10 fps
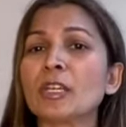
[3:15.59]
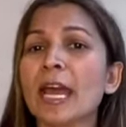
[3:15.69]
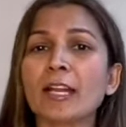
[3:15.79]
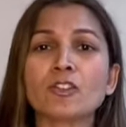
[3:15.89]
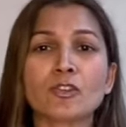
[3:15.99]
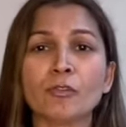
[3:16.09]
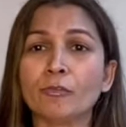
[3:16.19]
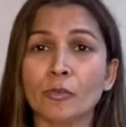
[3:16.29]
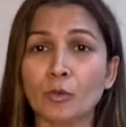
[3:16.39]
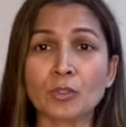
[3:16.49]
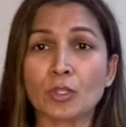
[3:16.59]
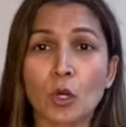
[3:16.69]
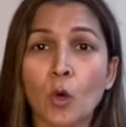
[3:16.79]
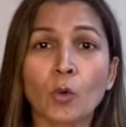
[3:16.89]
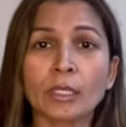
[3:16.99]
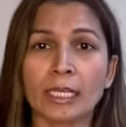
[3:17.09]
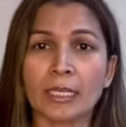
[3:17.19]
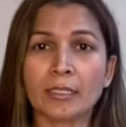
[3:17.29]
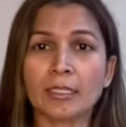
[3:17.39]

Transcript: natural foods only.